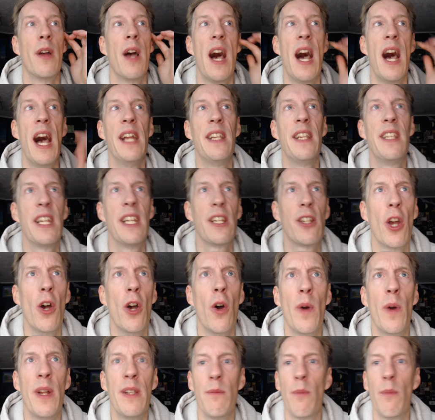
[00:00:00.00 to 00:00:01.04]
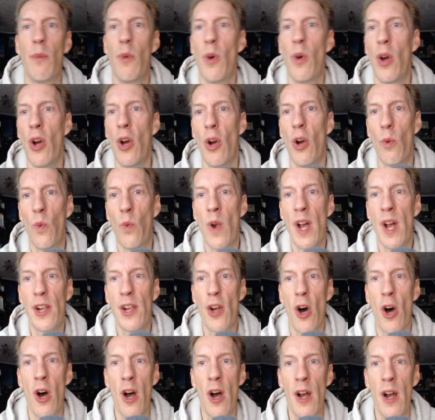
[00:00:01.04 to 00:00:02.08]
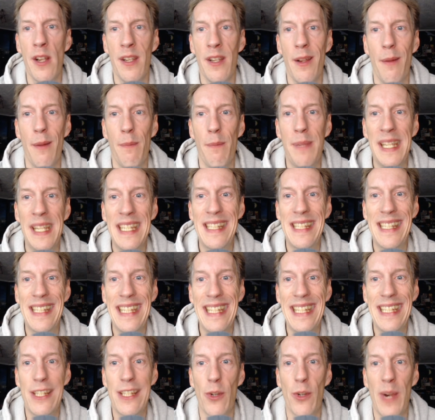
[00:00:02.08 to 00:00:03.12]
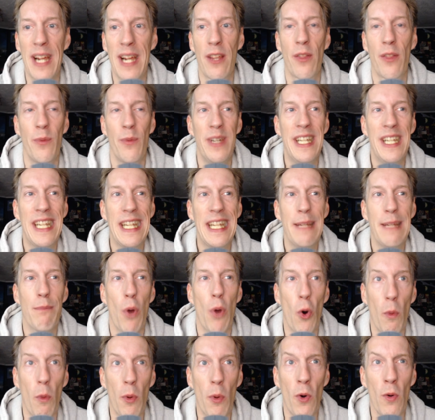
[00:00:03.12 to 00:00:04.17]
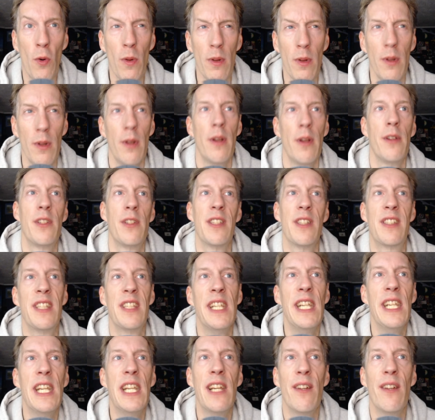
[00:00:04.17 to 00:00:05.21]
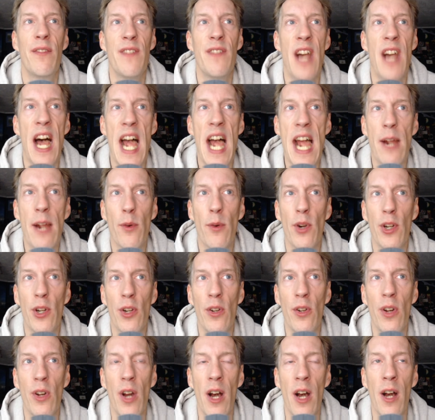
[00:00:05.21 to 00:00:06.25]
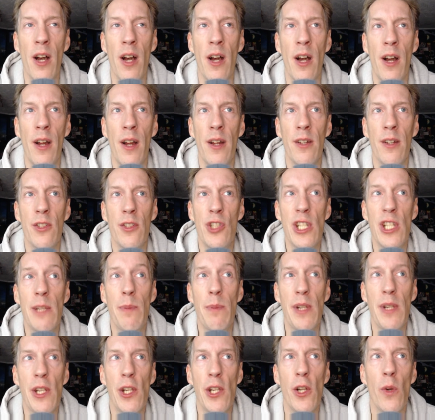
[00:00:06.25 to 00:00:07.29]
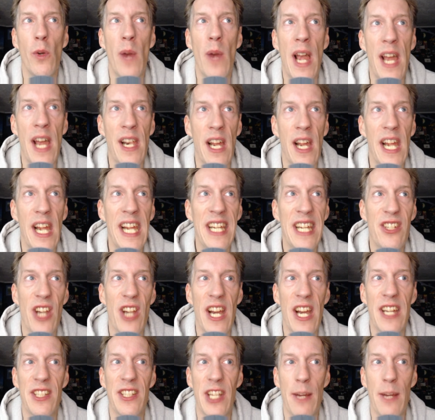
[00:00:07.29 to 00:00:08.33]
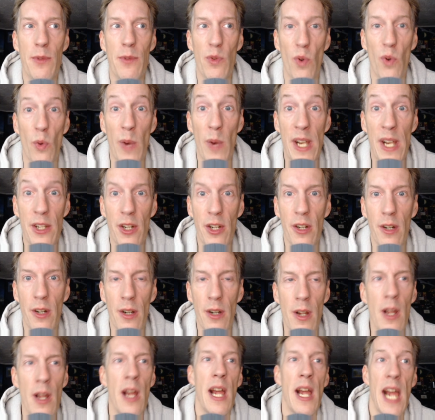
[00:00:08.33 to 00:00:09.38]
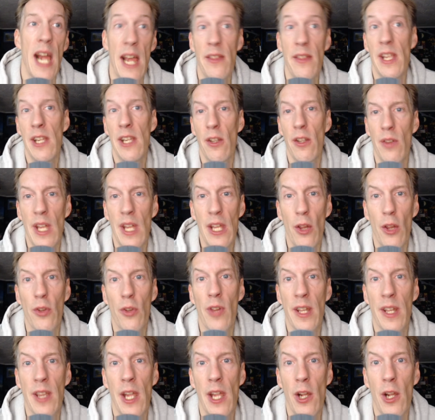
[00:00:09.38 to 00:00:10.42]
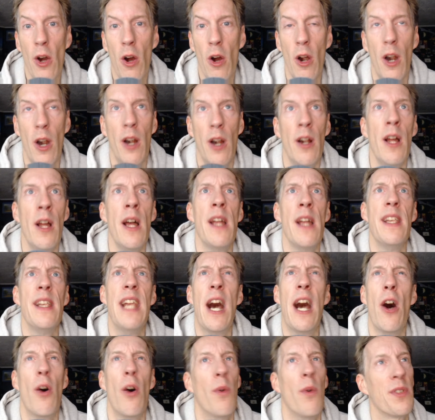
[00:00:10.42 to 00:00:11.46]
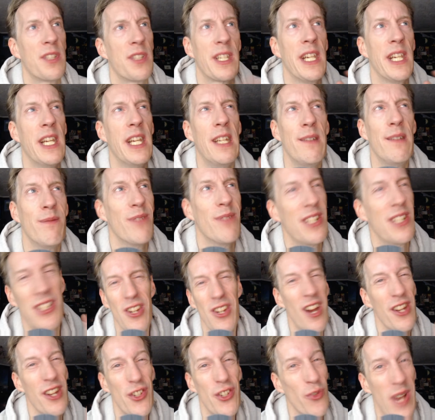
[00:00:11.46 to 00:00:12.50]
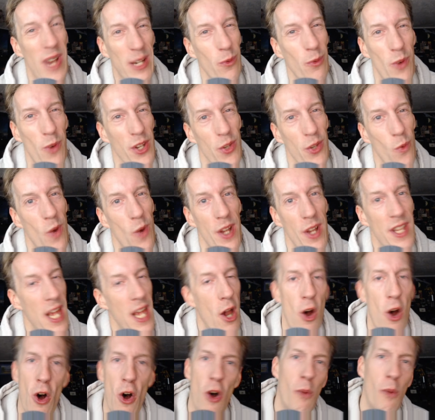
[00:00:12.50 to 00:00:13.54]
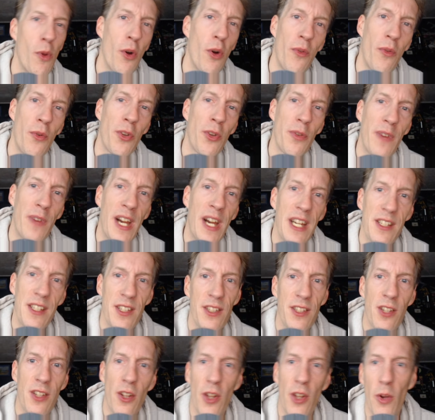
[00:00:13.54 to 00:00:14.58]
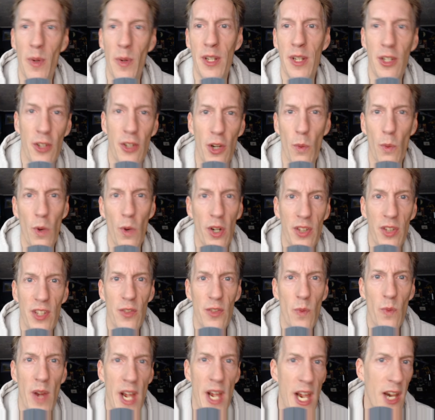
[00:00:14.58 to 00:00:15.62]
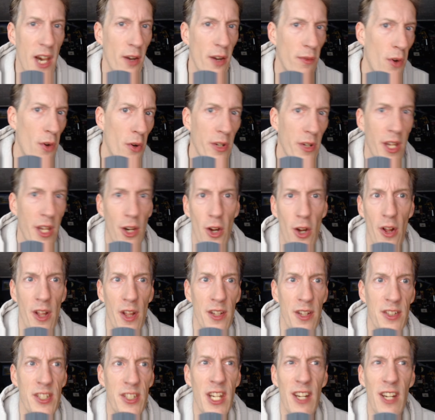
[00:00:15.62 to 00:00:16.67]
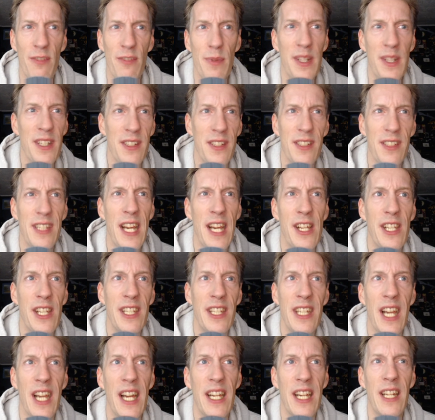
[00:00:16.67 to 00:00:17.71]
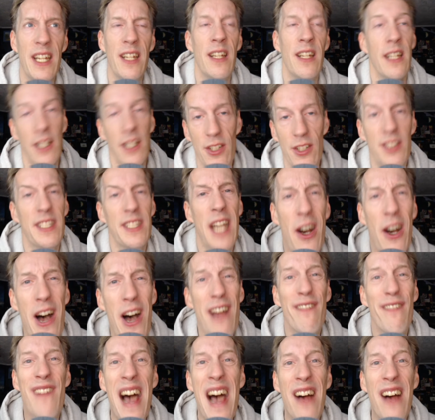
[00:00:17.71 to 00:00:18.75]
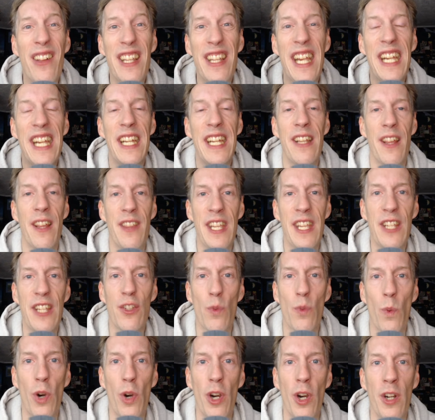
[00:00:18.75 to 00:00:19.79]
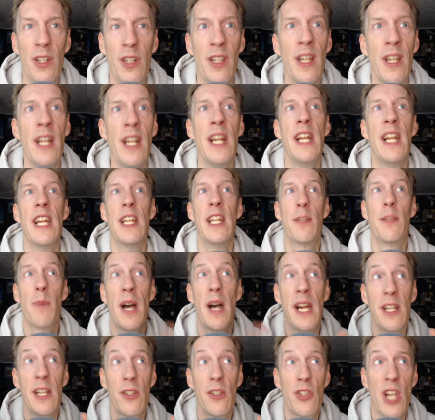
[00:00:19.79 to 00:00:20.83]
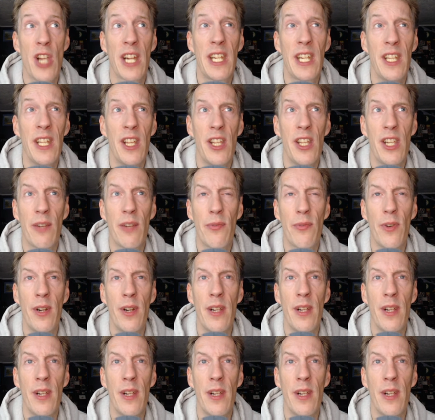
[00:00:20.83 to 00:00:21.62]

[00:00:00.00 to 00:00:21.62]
I did go and run on PC Direct 3D Mobile to see if Niagara GPU and HISMs will render, and they look like they are. Now, once again, it's a direct one-to-one that all mobile devices on low end are going to work this way, or Vulkan, all that other stuff, but this is how you can this is how I validated that things worked, is by checking the different